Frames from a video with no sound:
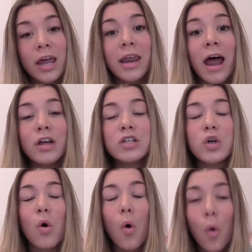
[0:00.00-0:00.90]
it, and I used
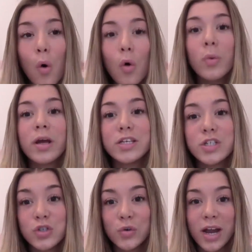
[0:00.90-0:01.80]
to always
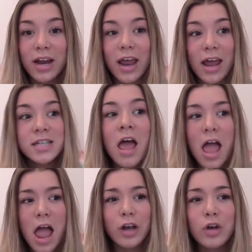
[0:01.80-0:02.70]
straighten it,
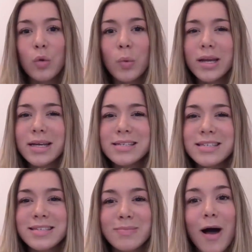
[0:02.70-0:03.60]
and you know when you can
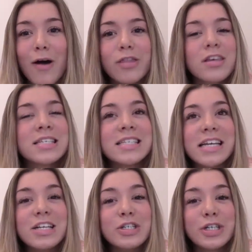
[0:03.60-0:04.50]
smell the
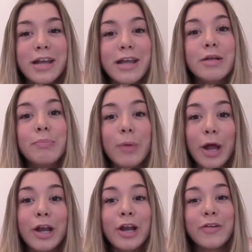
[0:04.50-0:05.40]
singeing and the
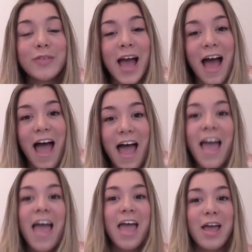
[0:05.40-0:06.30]
burning of your hair,
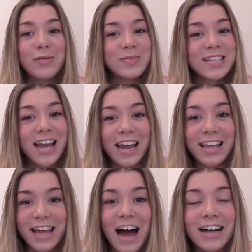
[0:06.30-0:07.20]
it was
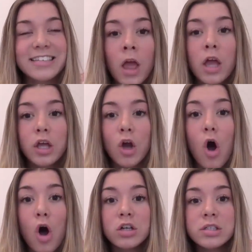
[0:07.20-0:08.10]
like that. You
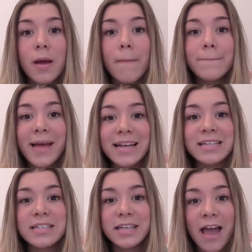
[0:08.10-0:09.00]
can't
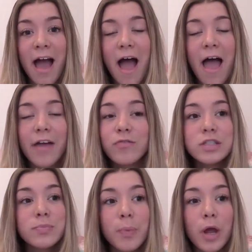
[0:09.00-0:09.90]
mend your hair. If
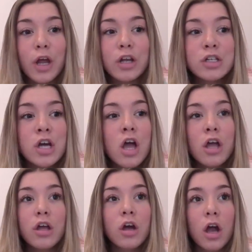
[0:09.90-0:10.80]
it's burned,
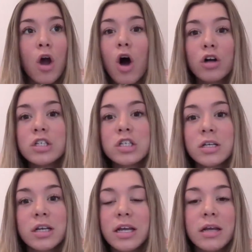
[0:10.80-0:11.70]
you can
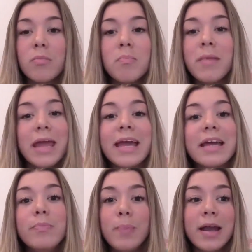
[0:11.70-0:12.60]
constantly make
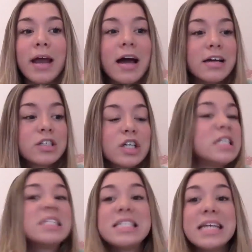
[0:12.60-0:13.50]
it better. It's
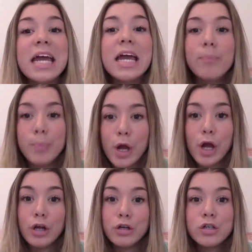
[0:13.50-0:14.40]
going to stay
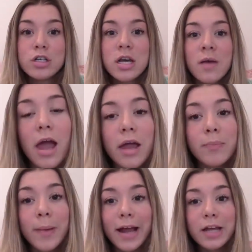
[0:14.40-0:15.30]
burnt.
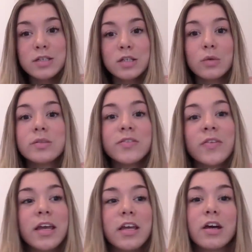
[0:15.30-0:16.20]
And by using loads of
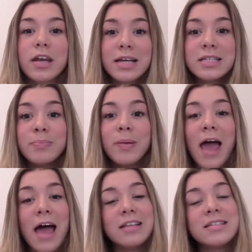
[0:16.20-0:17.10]
heat, you're going to get
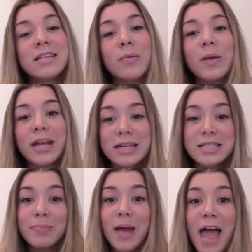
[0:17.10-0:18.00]
split ends, and then when you
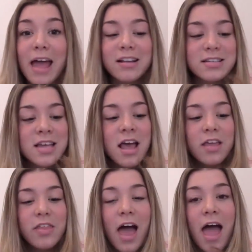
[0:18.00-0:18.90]
get split ends,
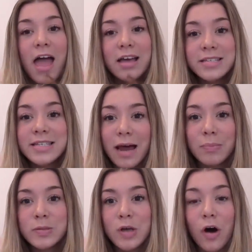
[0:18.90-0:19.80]
the hair
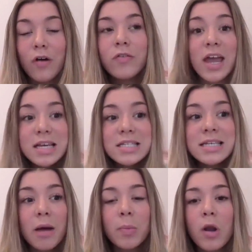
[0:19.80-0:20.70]
snaps off. If it is
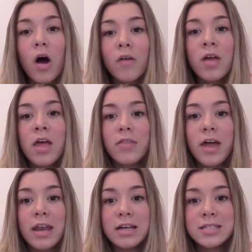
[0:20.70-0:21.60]
snapping off,
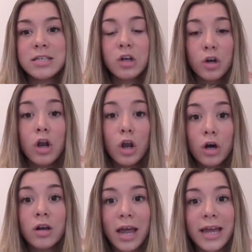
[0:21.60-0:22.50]
then it's going to
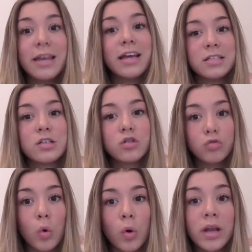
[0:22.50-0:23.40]
look like it isn't
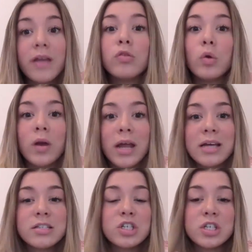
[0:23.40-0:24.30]
growing, even though it
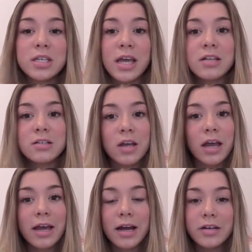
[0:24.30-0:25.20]
is. It's just the ends are
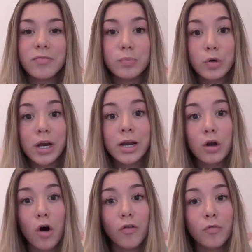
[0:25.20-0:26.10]
kind of
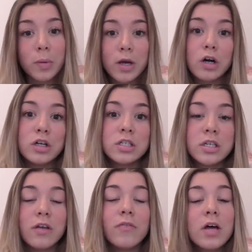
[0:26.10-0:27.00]
breaking off
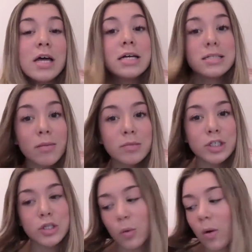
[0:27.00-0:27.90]
because you've
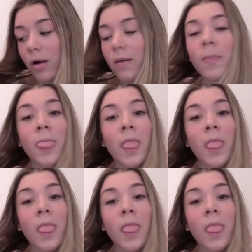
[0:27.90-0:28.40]
damaged it all.